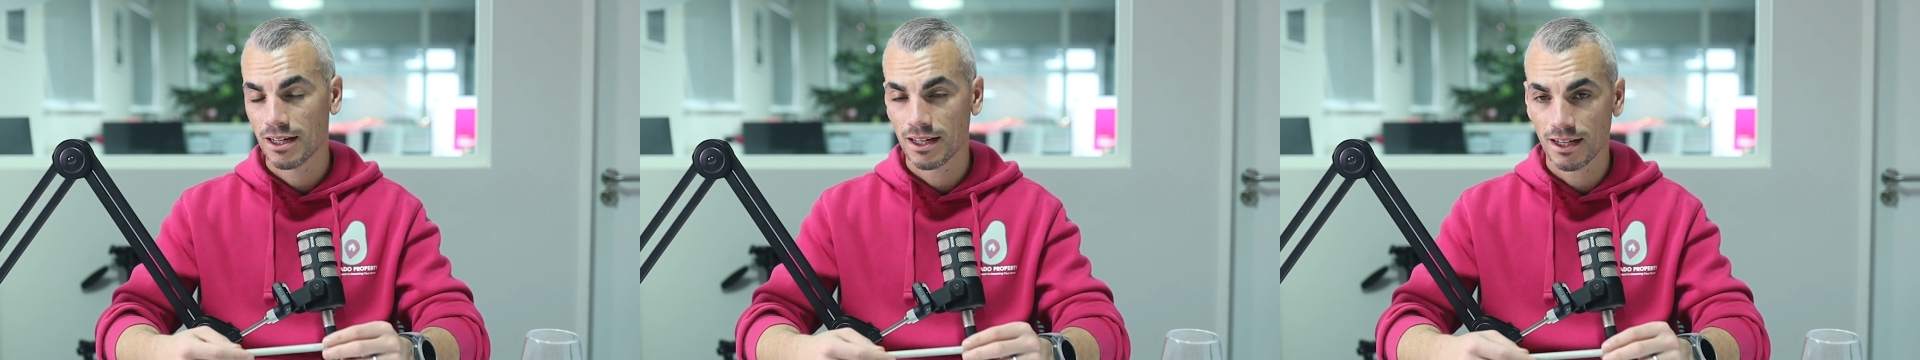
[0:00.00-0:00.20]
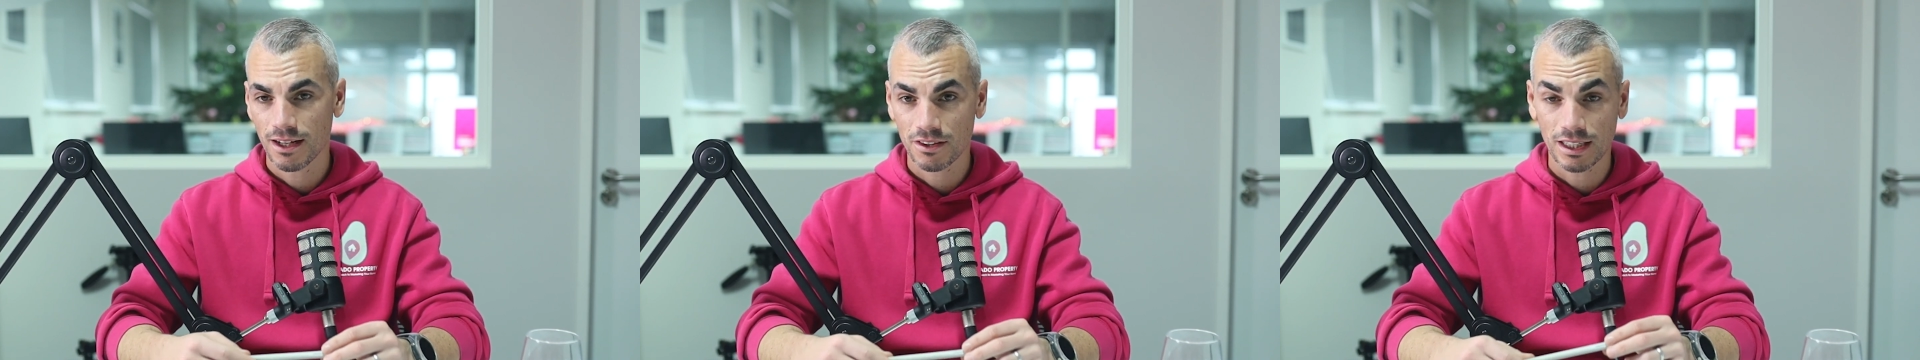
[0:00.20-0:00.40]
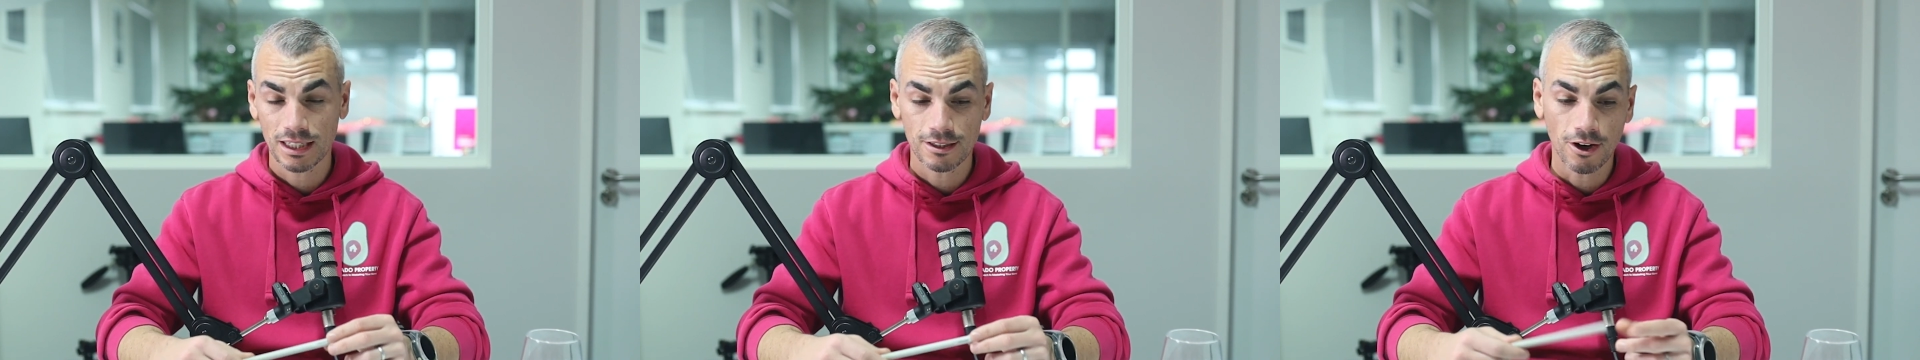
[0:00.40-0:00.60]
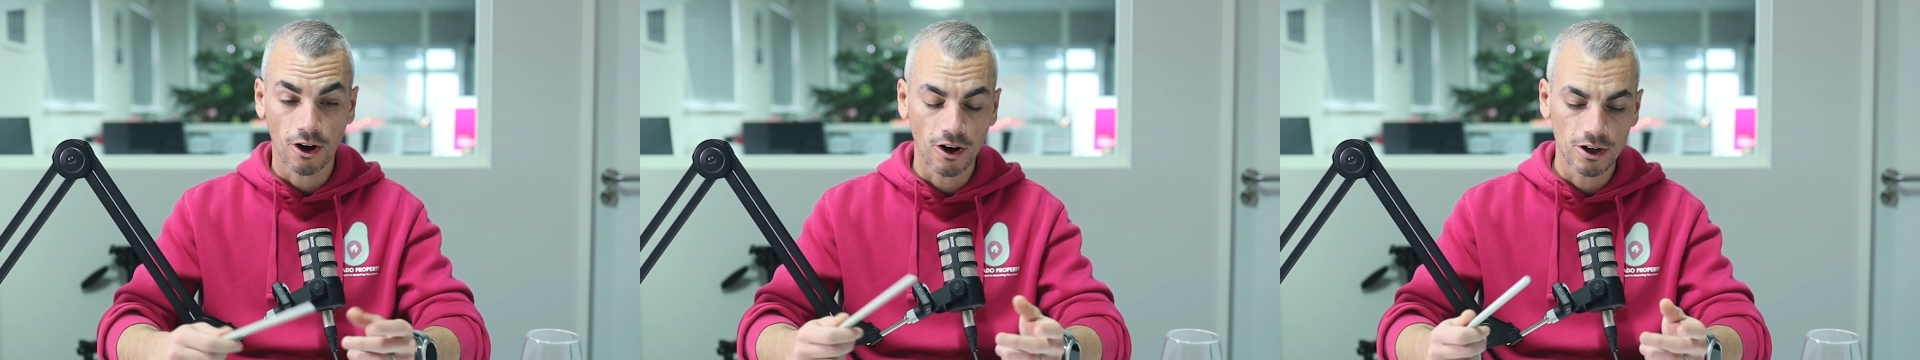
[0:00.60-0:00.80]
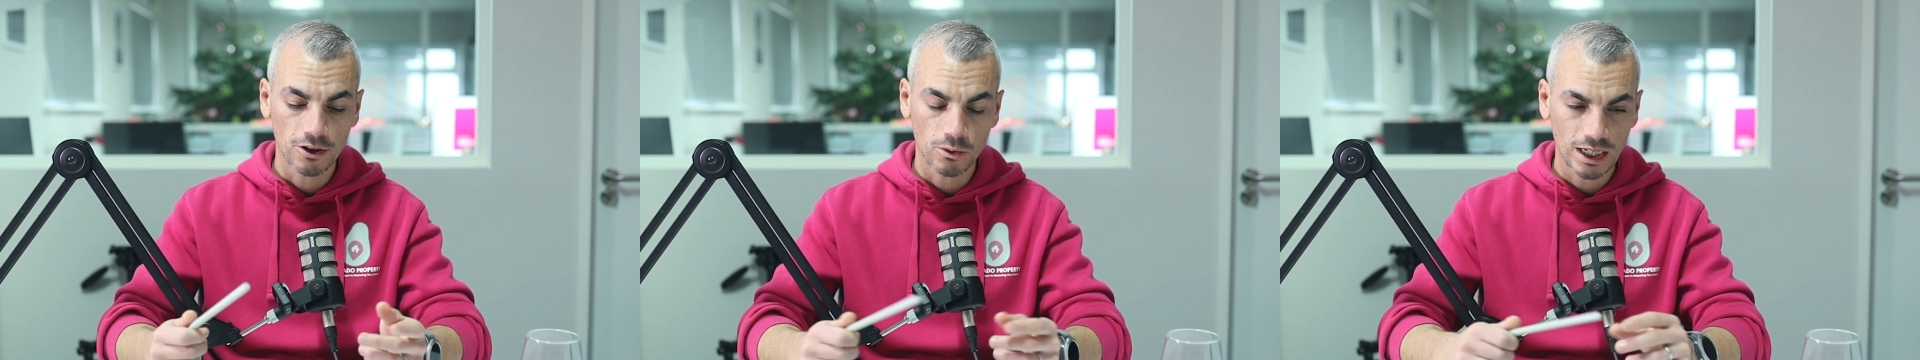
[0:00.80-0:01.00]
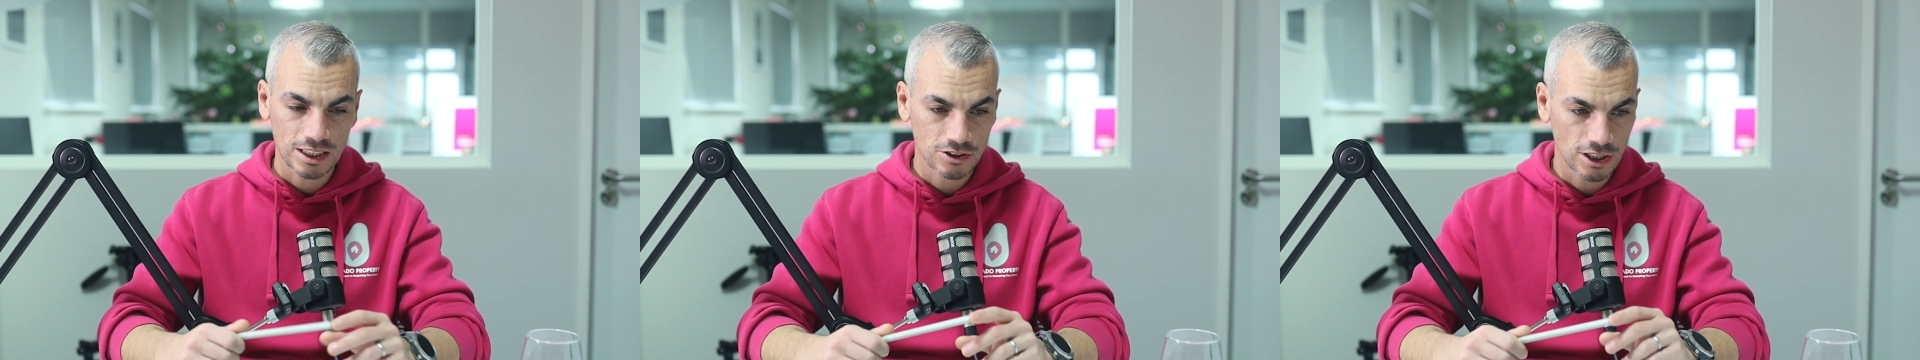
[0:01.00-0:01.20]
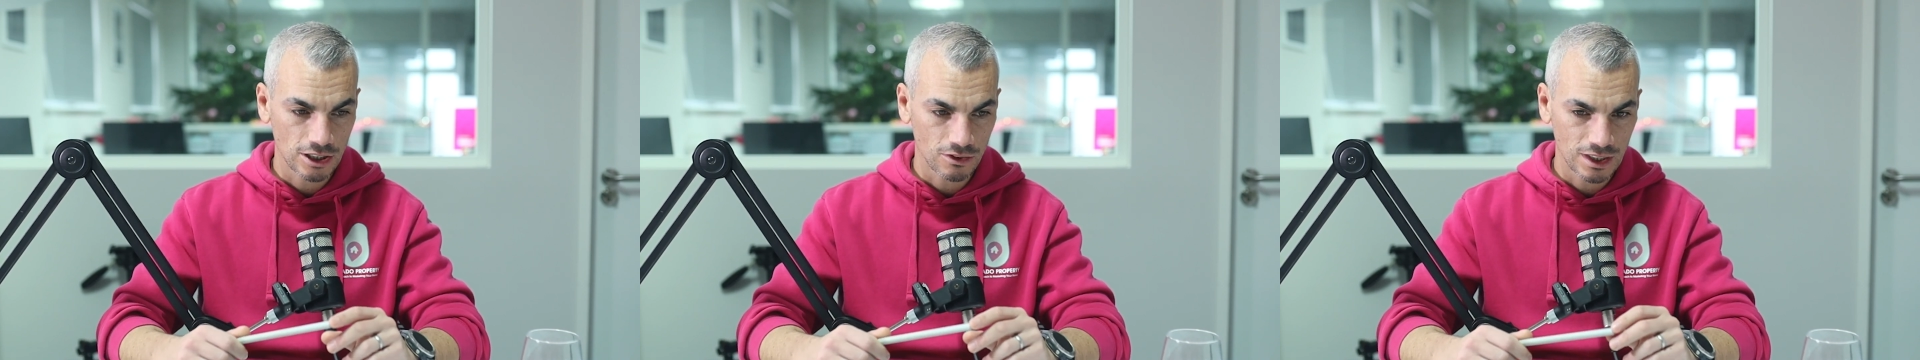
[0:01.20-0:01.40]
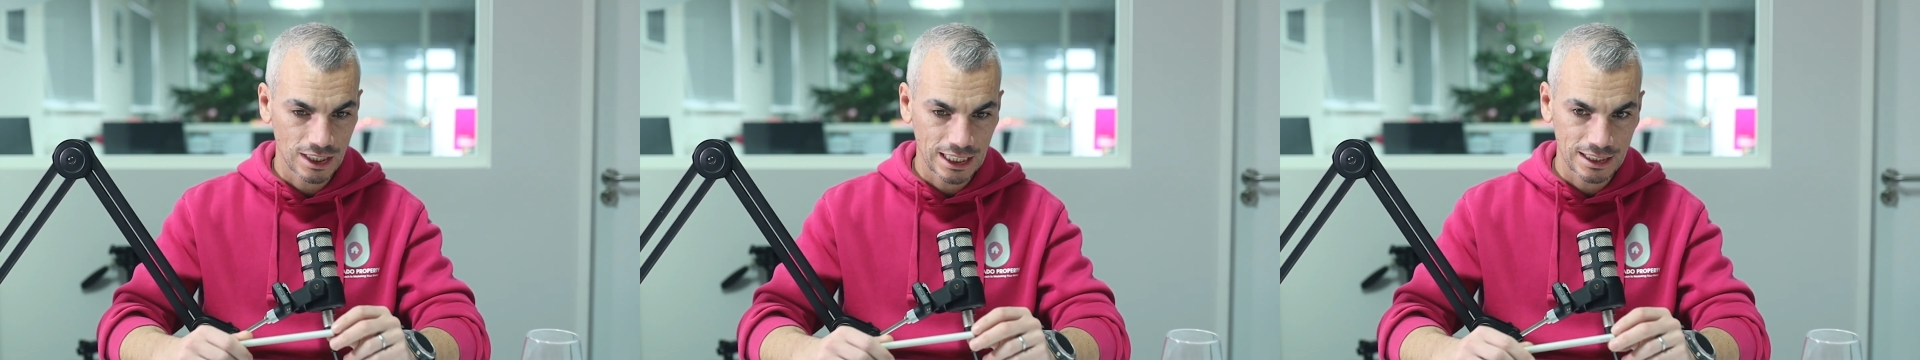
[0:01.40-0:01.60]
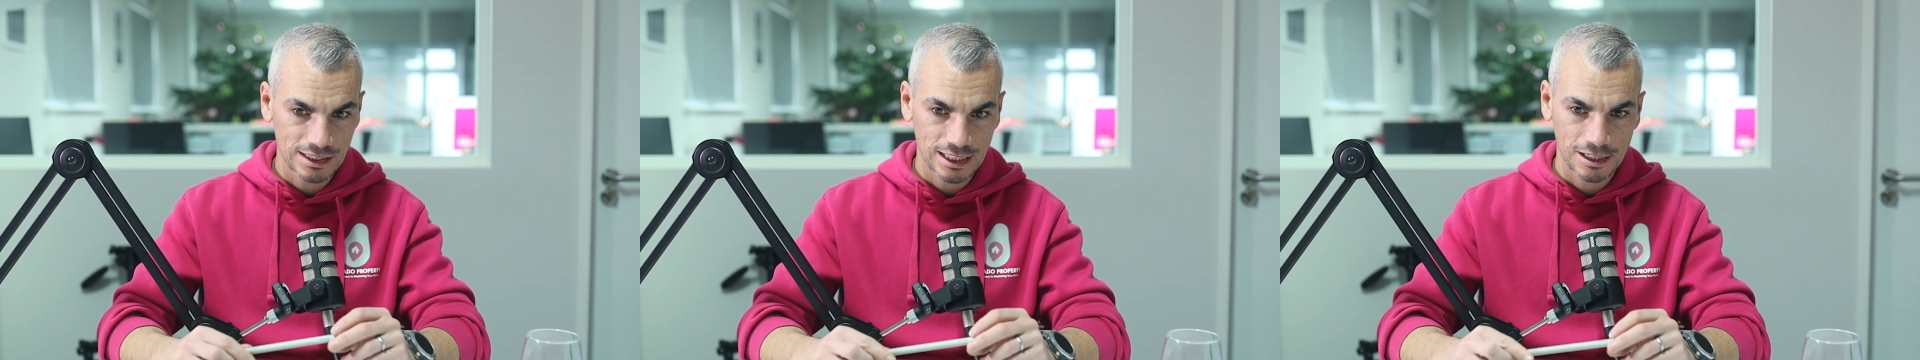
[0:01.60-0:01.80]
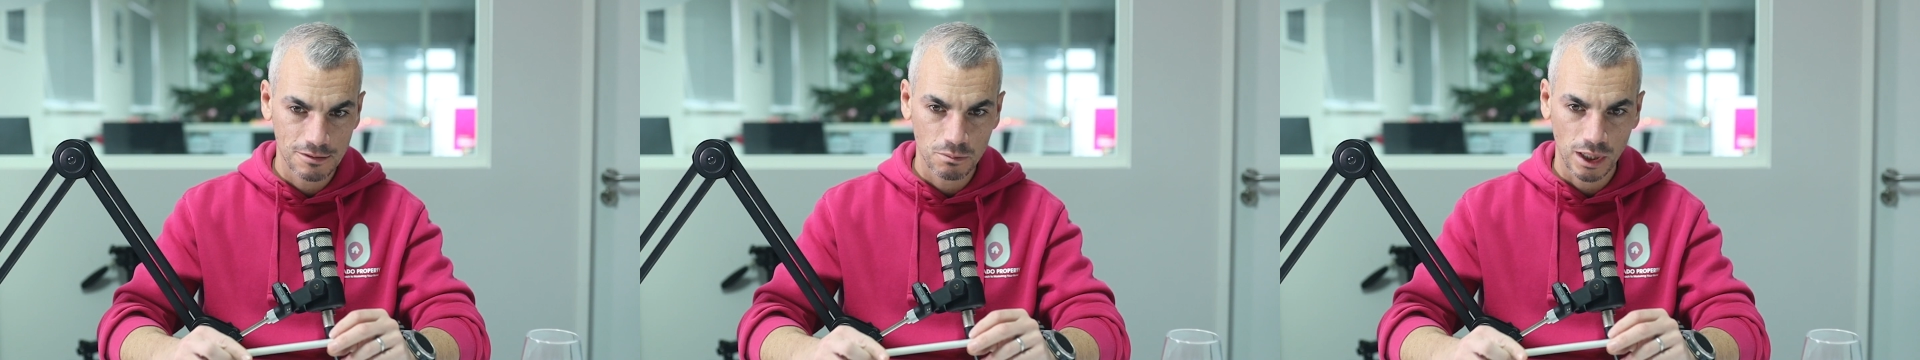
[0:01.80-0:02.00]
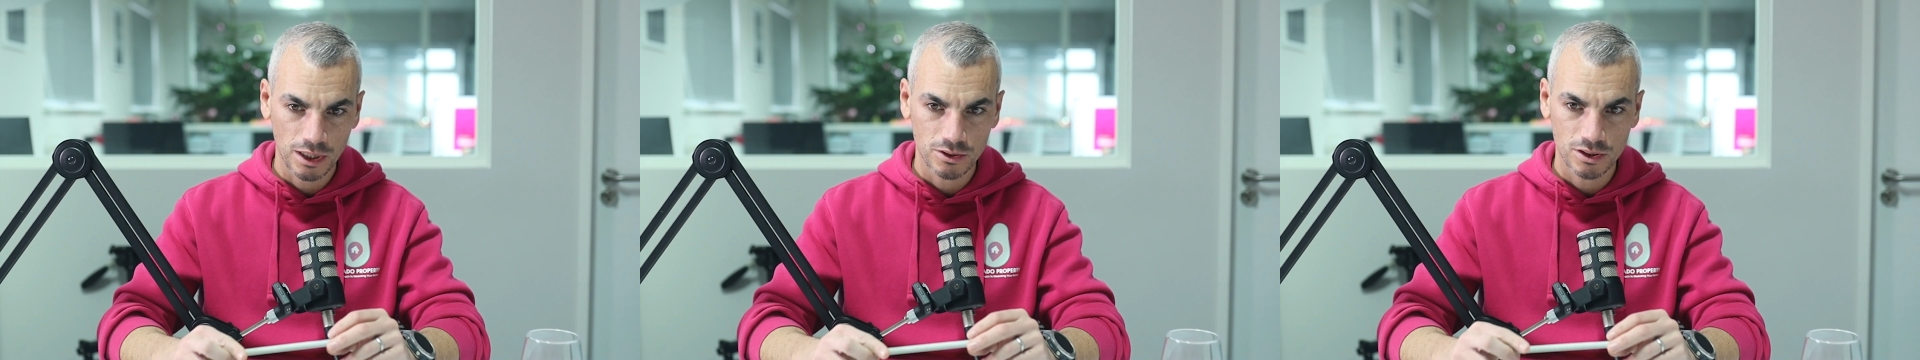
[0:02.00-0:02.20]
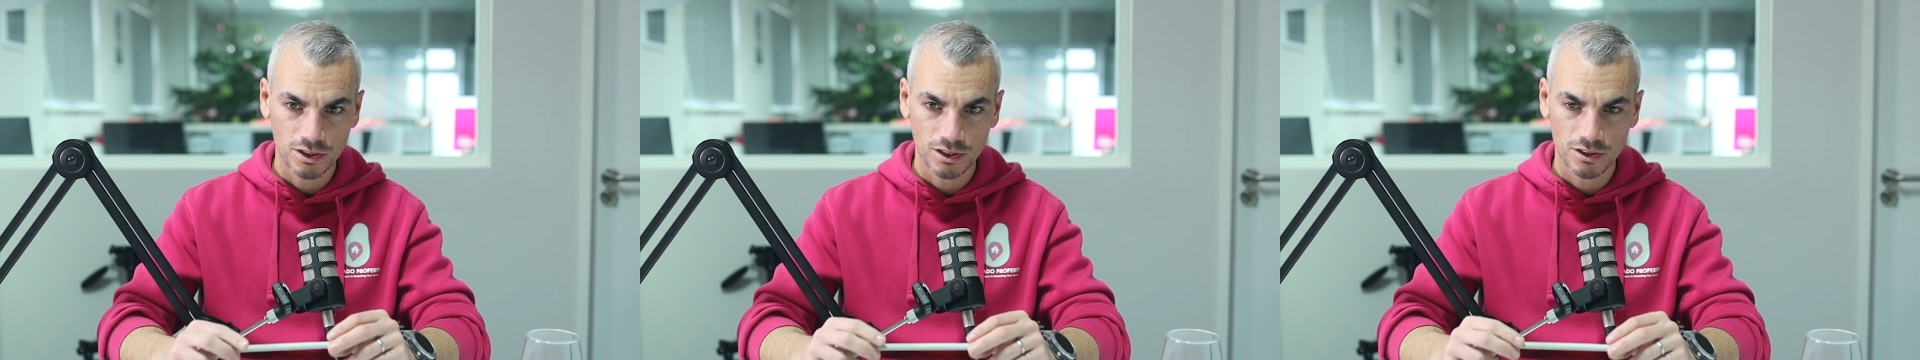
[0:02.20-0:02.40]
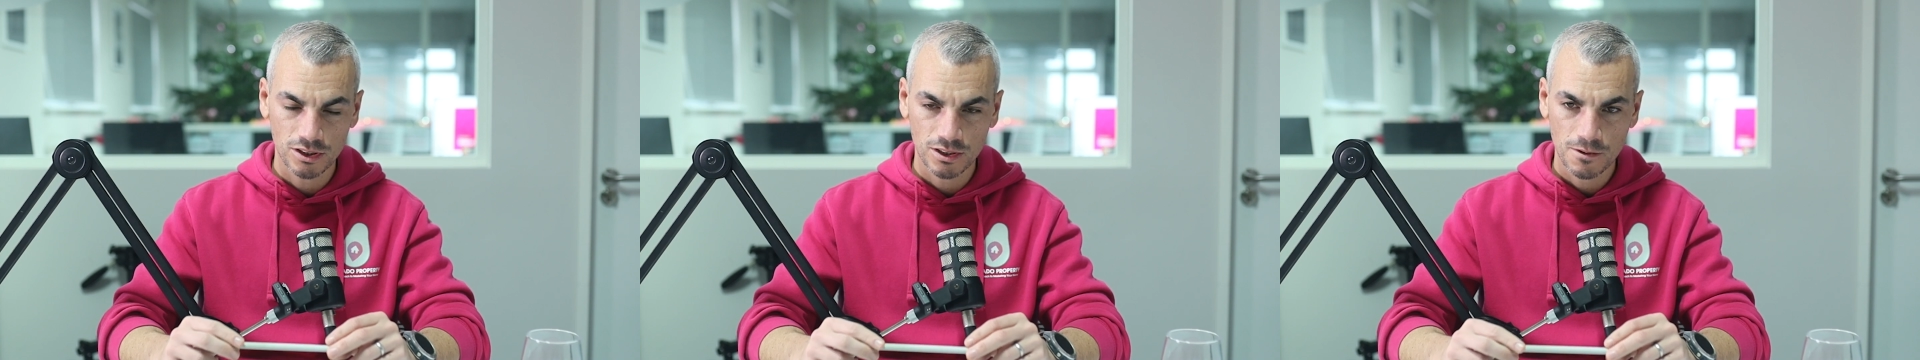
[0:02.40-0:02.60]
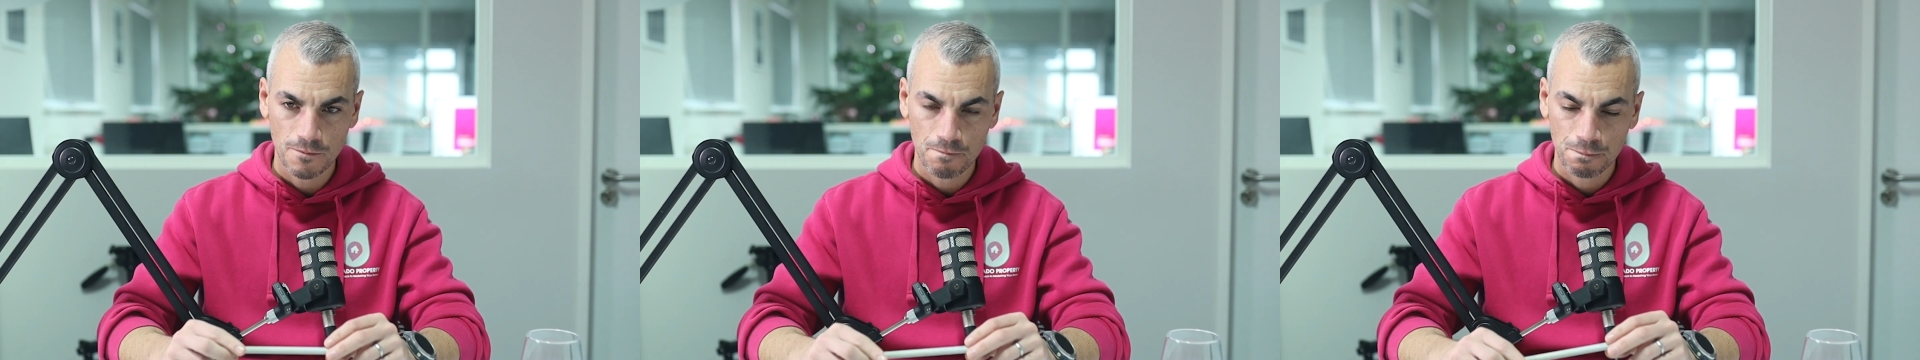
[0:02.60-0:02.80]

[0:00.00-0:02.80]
I think Kyle actually on LinkedIn posted